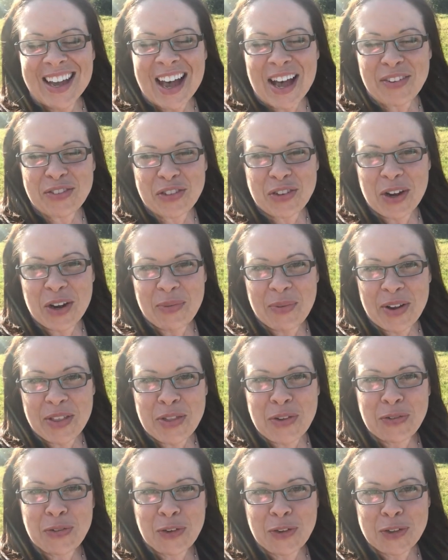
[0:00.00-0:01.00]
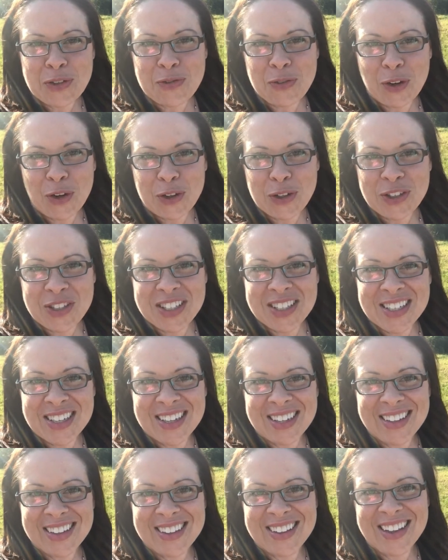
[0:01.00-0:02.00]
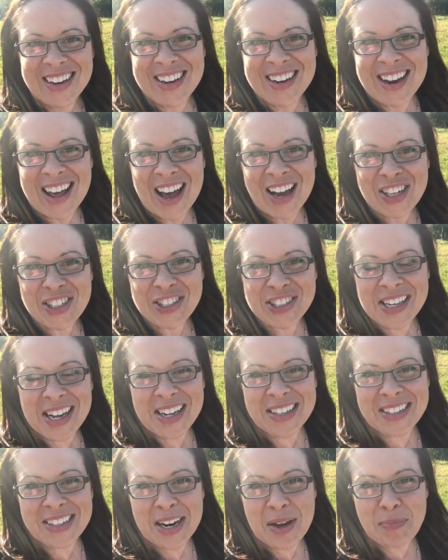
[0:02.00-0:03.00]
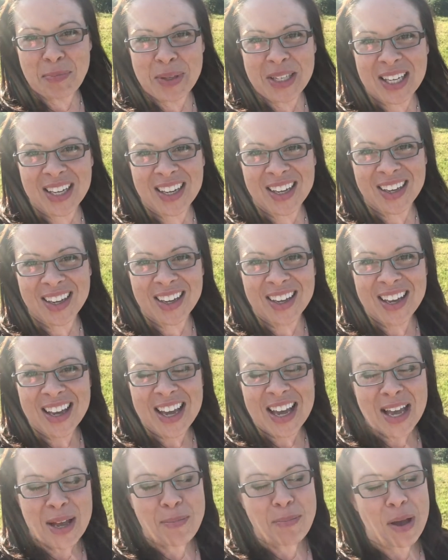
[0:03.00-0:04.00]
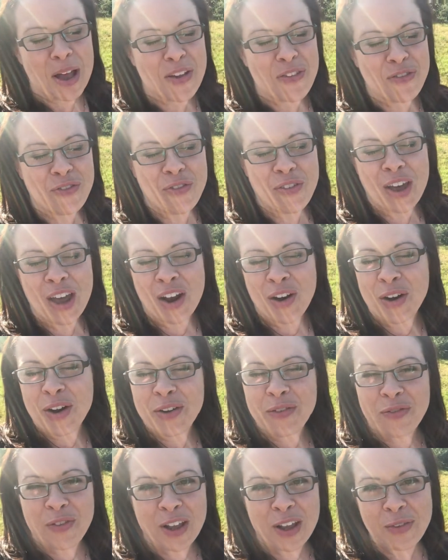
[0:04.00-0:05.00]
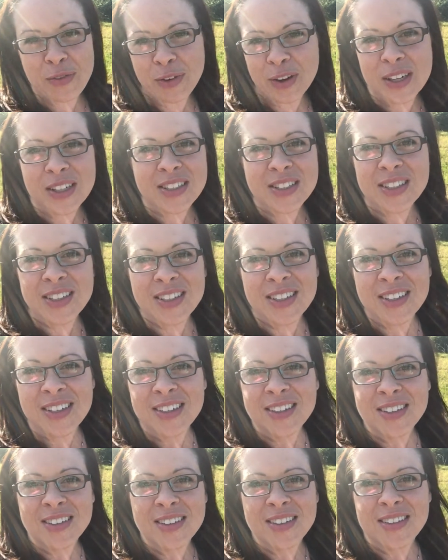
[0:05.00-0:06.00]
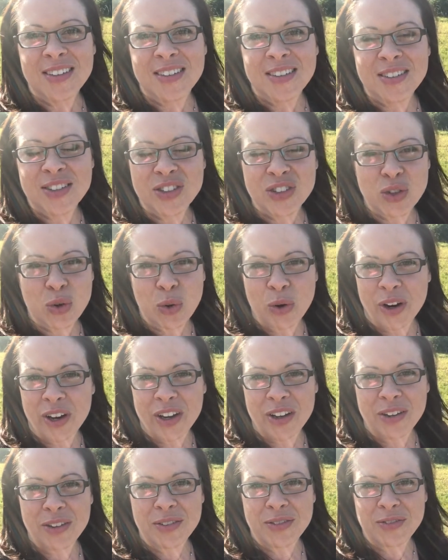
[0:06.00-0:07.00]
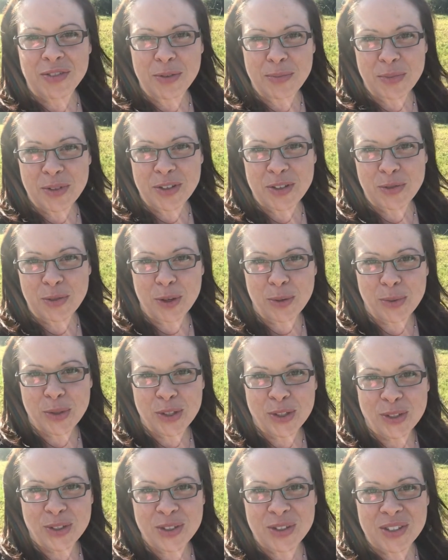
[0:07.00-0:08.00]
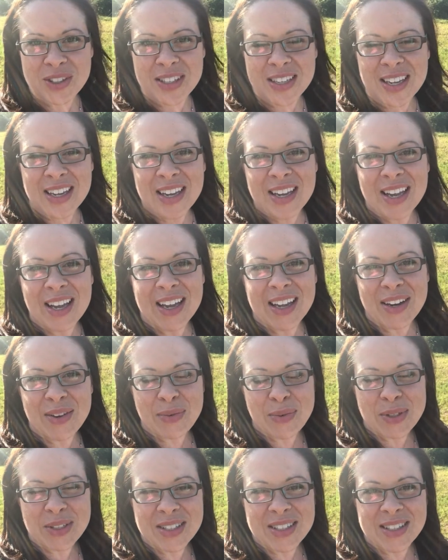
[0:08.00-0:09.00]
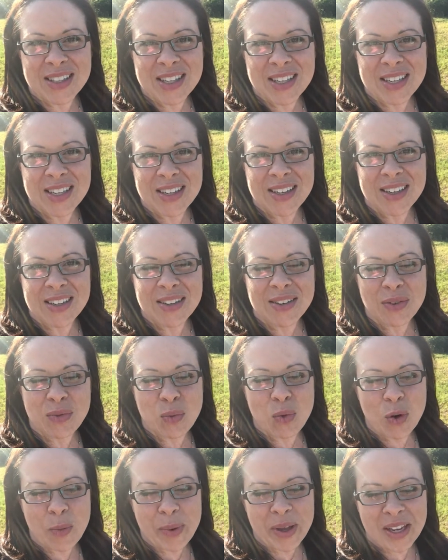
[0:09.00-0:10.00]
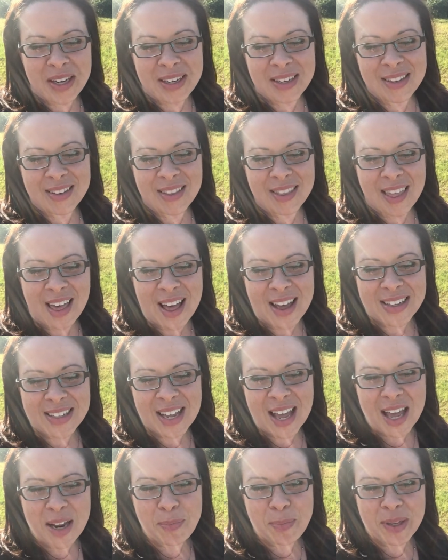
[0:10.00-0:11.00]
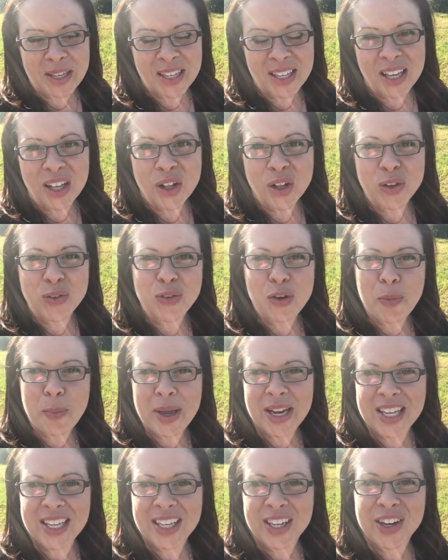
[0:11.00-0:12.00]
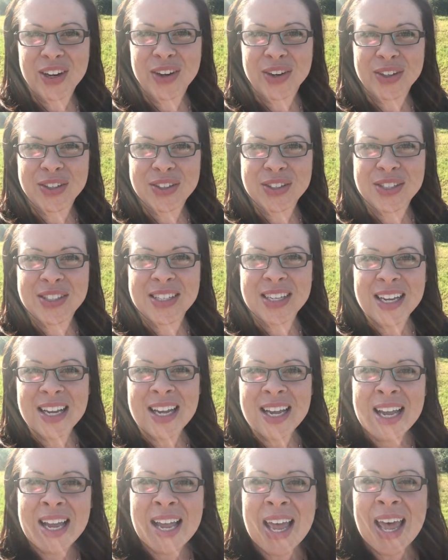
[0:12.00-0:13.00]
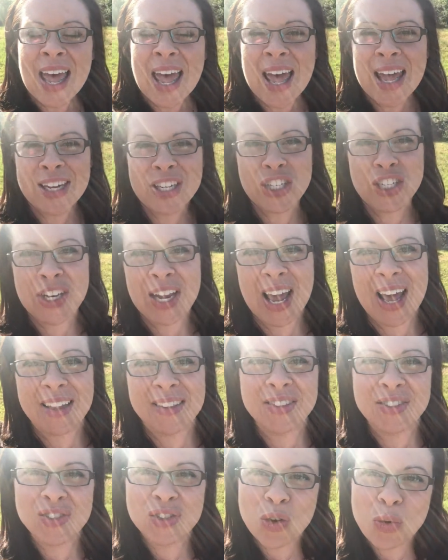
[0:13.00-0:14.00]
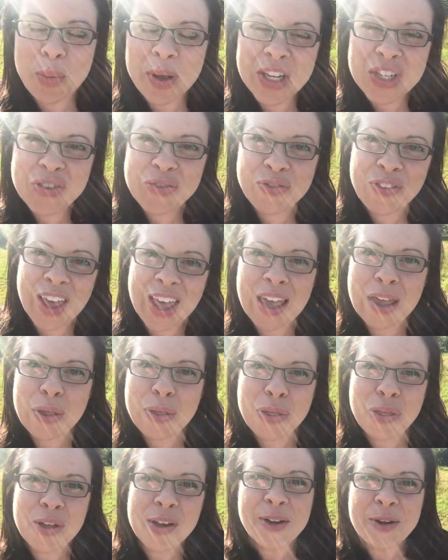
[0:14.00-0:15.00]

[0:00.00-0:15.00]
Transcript: after I read the first verse that it actually ended up being my very favorite story from the scriptures. And it was the woman that had been ill for many years. And she had so much faith